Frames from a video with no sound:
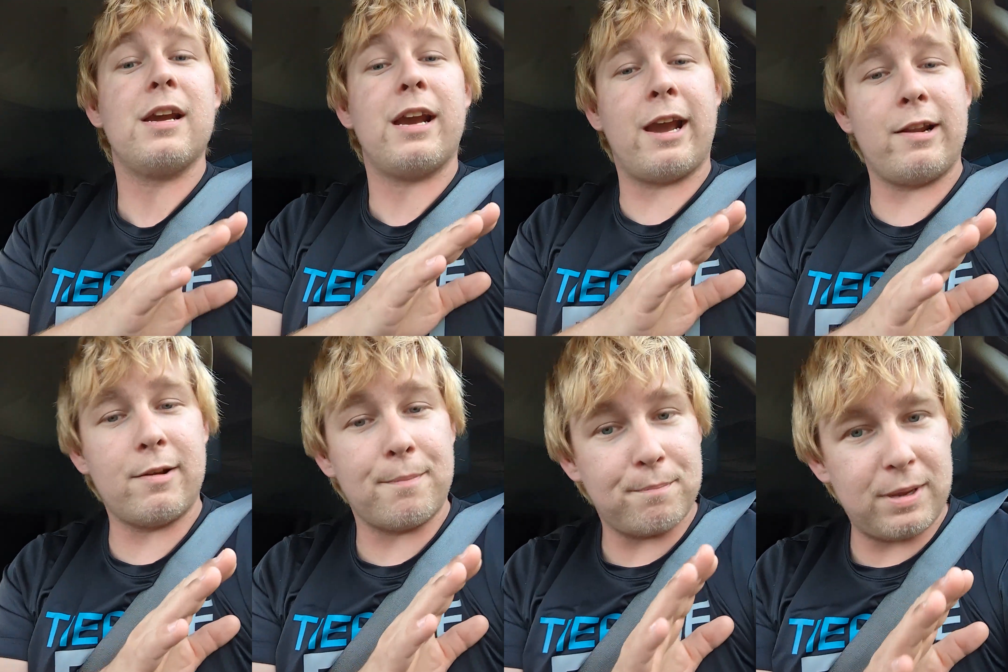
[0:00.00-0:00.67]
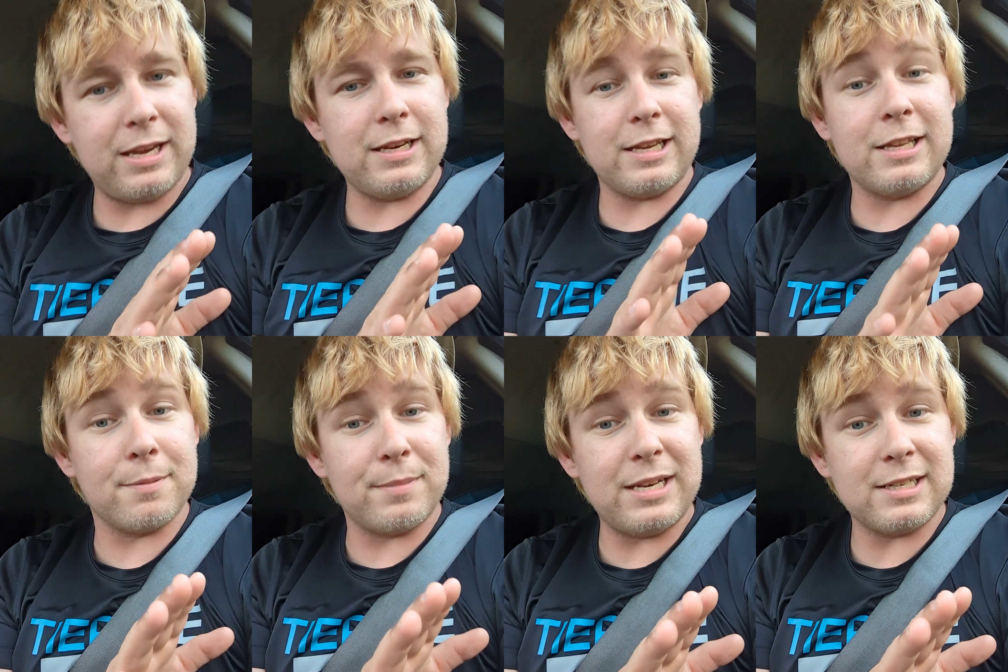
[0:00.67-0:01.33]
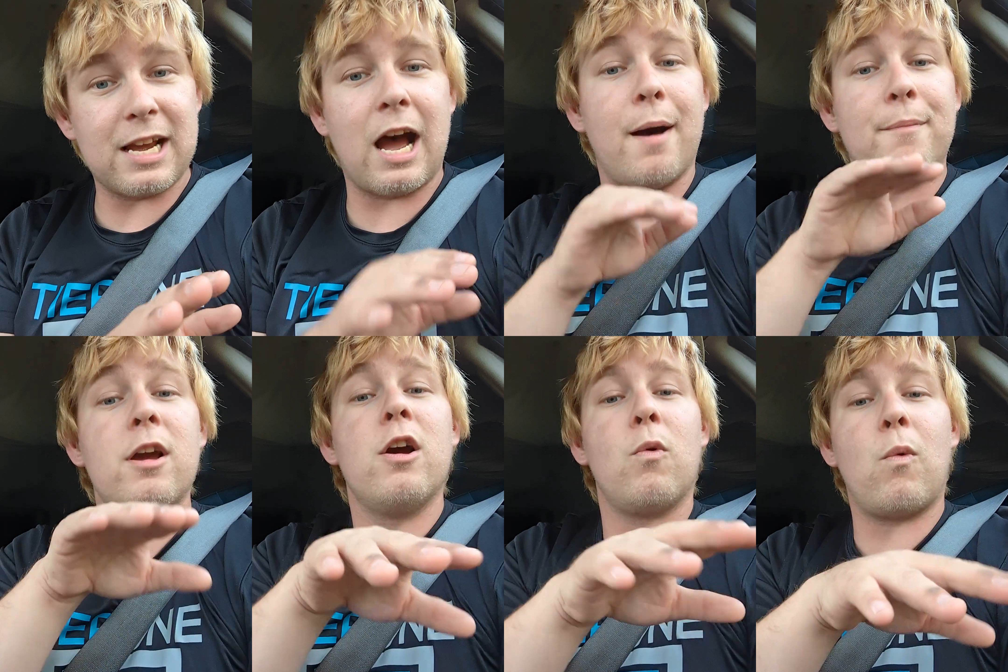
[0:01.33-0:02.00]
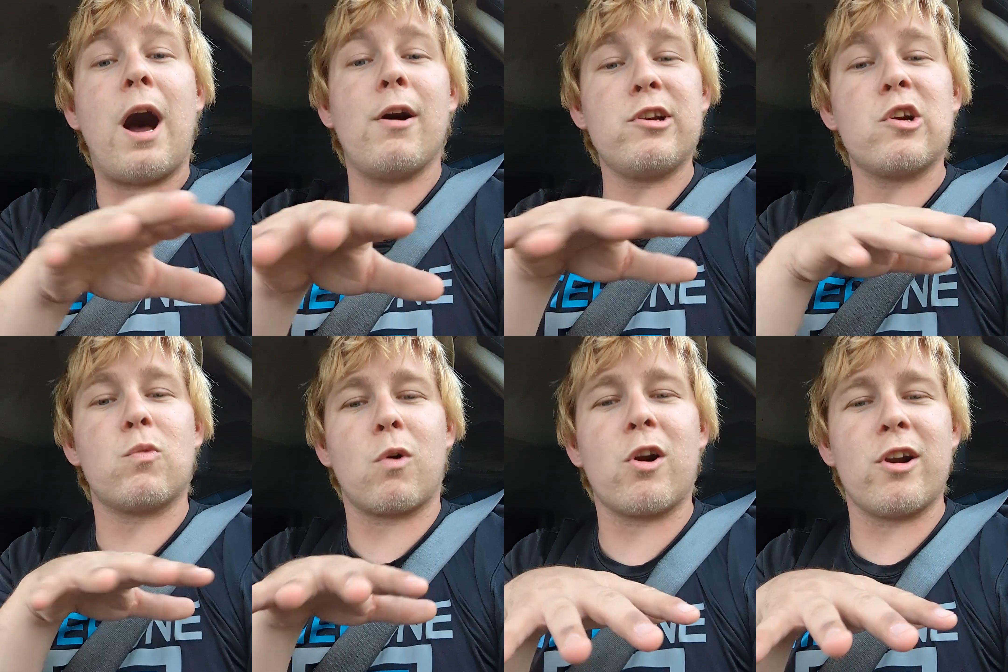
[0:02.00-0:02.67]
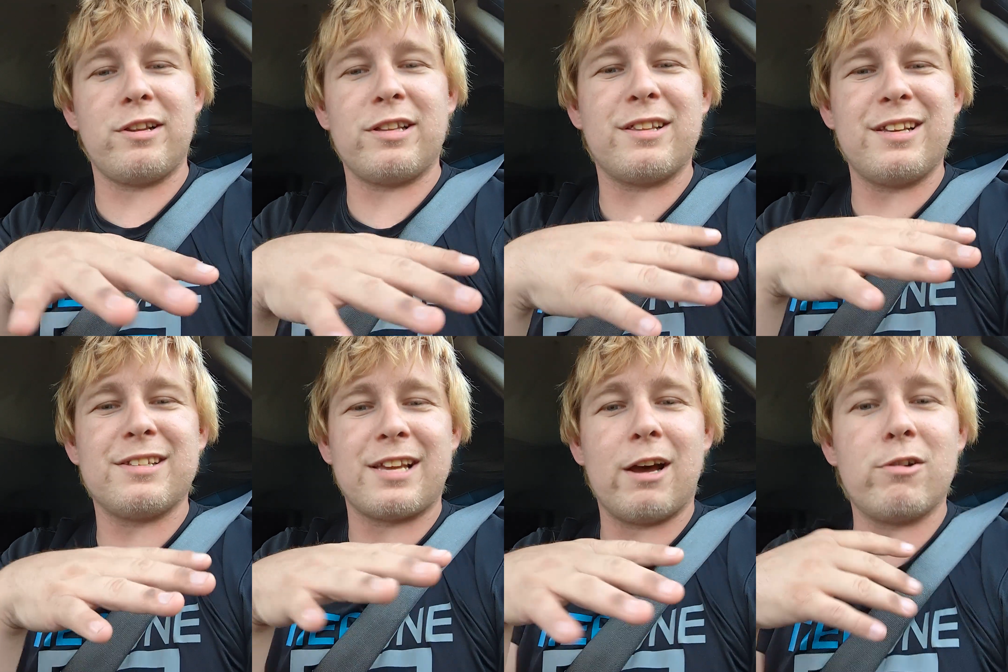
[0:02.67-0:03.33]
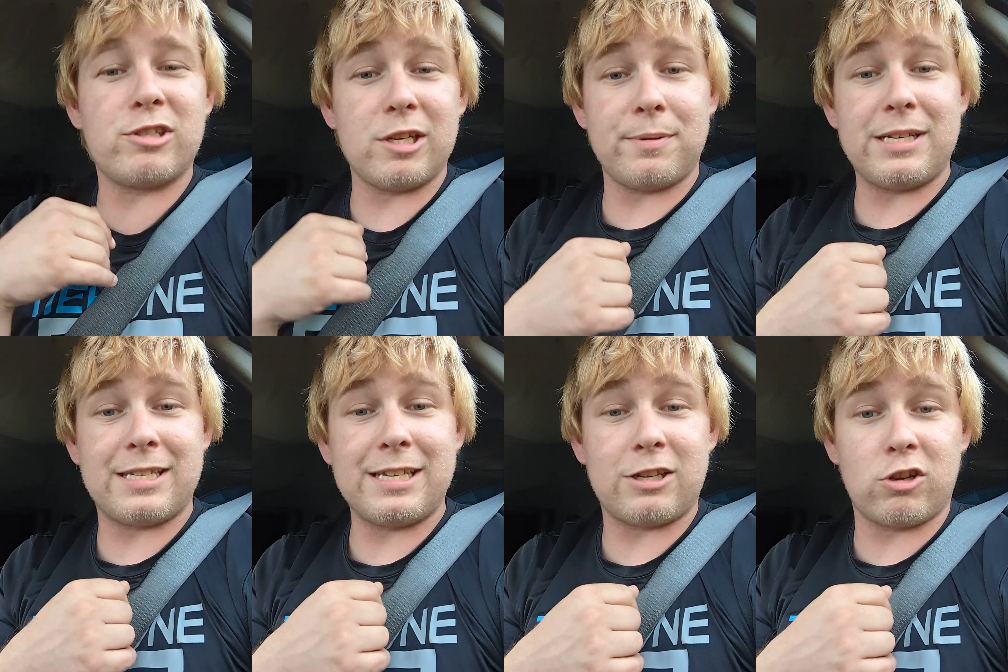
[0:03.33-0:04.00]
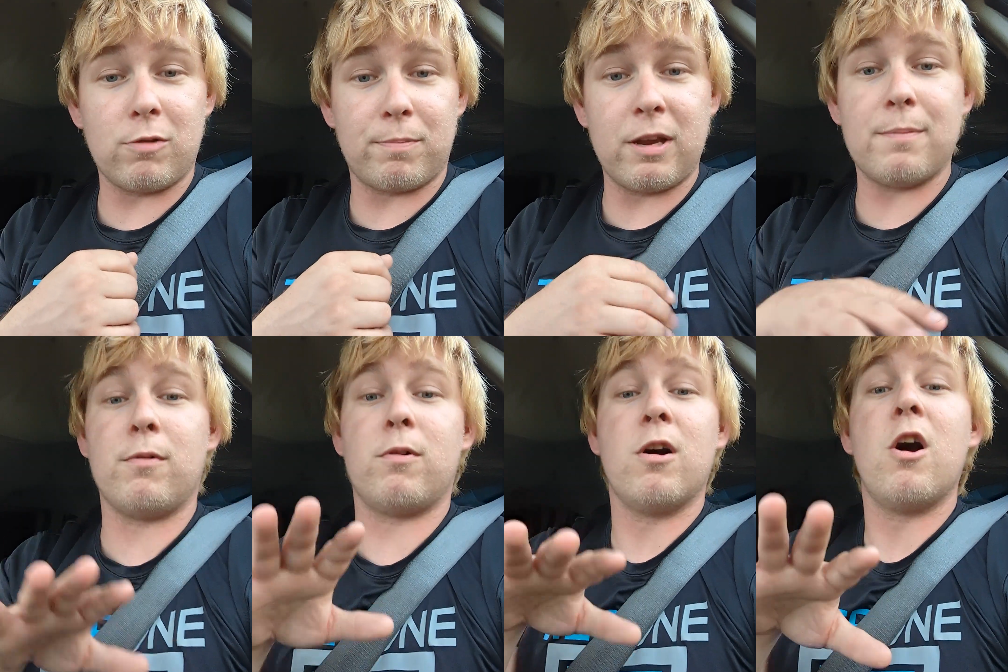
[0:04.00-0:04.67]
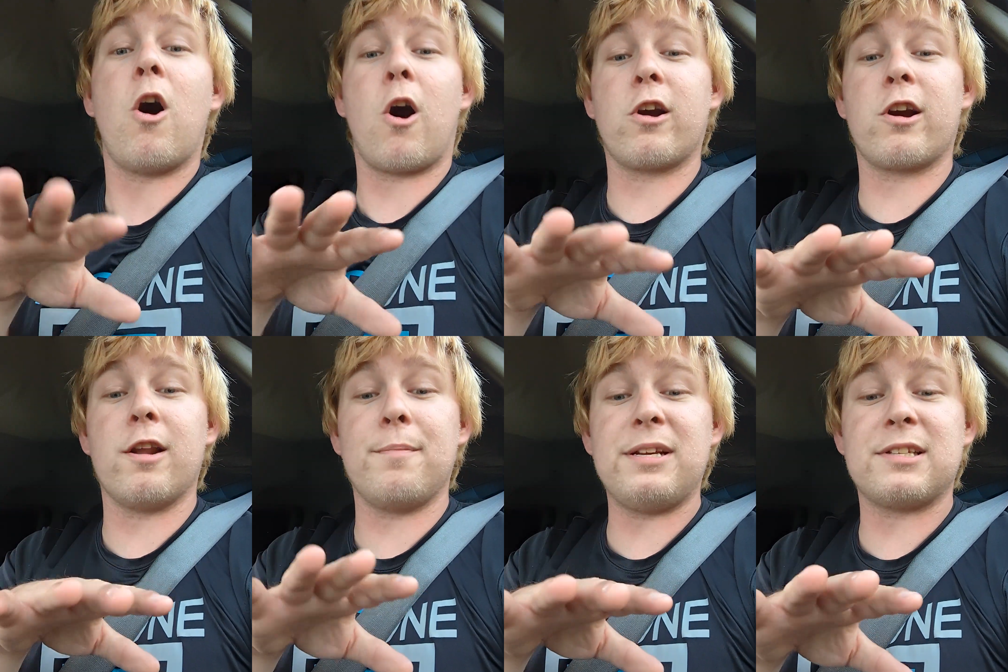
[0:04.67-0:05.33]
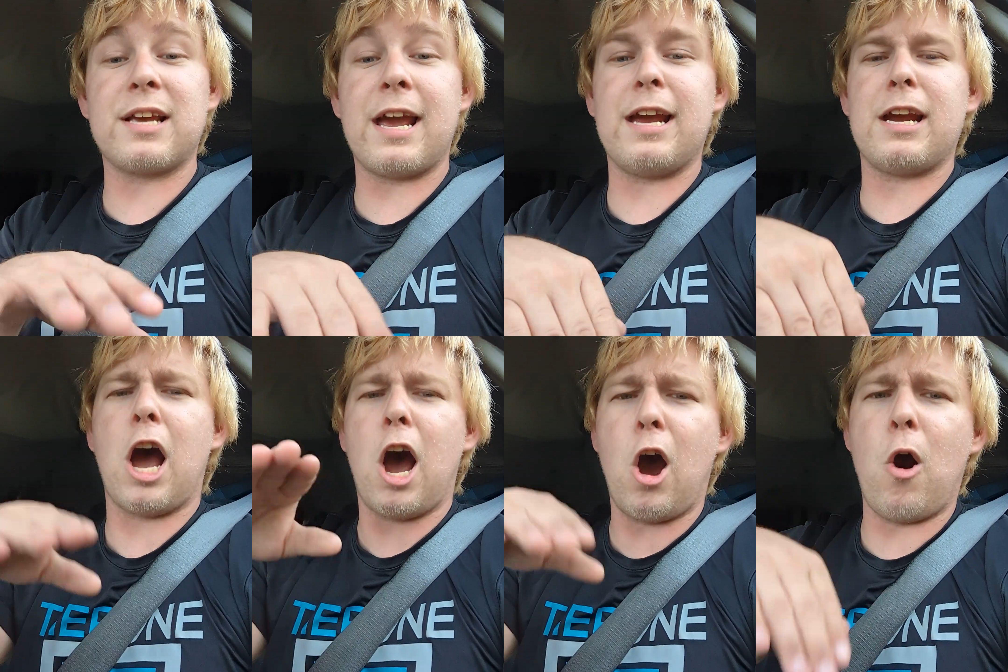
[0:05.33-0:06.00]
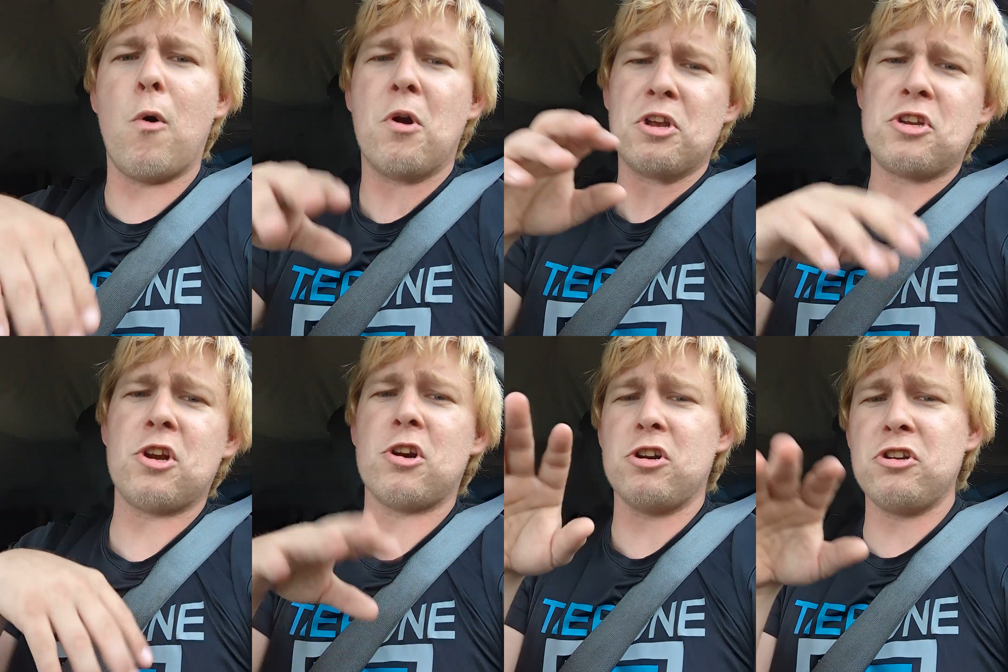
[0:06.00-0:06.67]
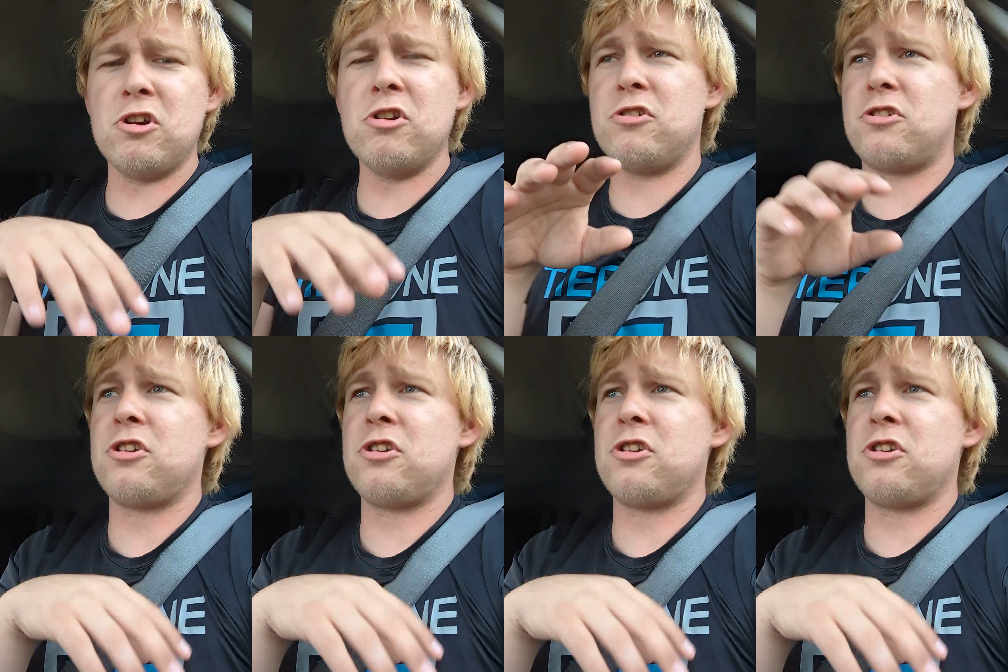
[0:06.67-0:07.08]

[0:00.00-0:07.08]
And mean in the meantime, while you're worried that these LGBTQ people are going to be saying, "Oh, you're you're